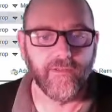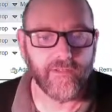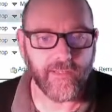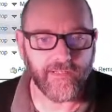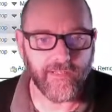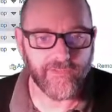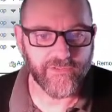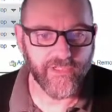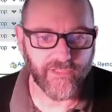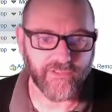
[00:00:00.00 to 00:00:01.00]
and now it's
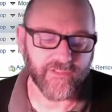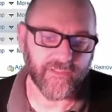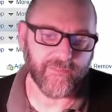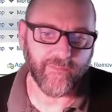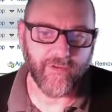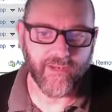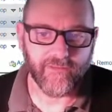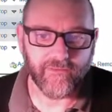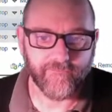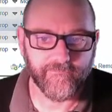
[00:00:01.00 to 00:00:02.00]
changed to September
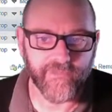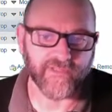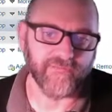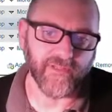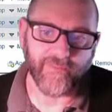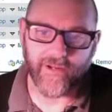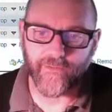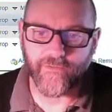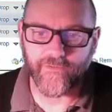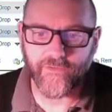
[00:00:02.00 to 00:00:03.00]
8th. Doesn't really matter
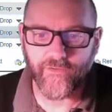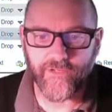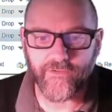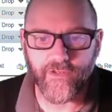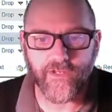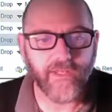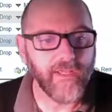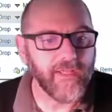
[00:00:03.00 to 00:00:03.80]
whether it's correct or not.